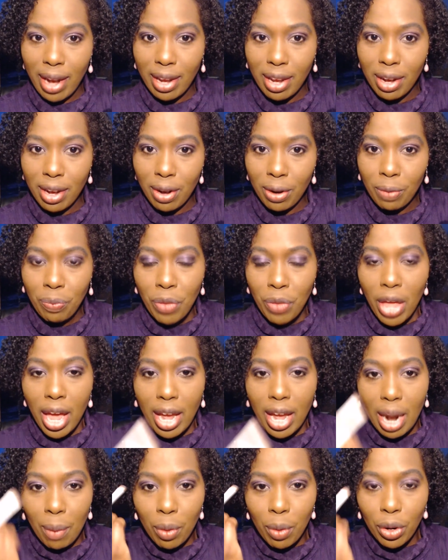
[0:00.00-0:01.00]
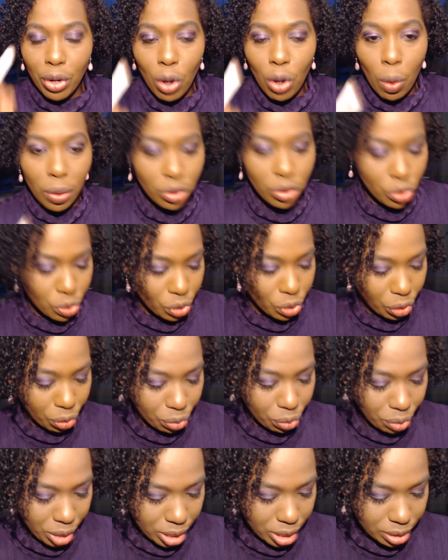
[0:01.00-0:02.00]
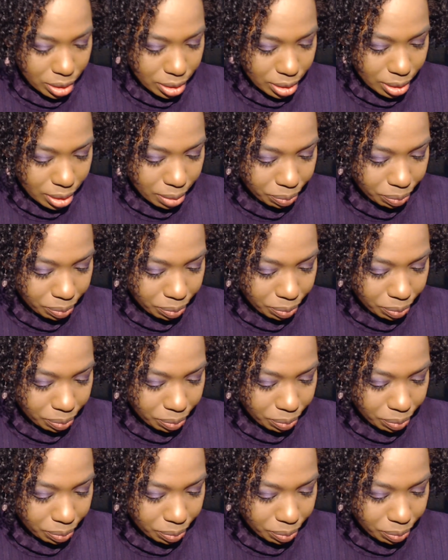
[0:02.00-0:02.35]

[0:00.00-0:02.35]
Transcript: here, and I'm going to go into the crease.